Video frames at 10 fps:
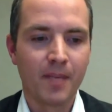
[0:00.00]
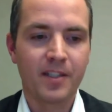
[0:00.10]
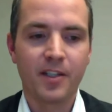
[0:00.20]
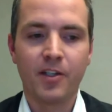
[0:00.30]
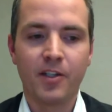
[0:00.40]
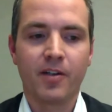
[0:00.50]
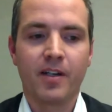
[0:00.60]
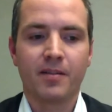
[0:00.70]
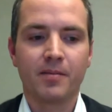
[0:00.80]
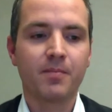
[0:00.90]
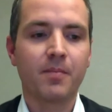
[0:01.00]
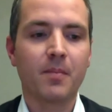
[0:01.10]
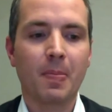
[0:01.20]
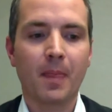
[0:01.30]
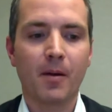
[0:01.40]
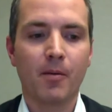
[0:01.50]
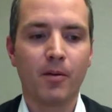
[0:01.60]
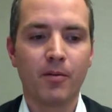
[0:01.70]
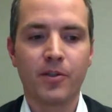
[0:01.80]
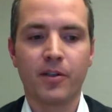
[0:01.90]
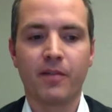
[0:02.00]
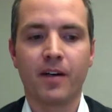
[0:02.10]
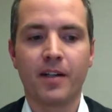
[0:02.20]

Back to you, Grant. What would your advice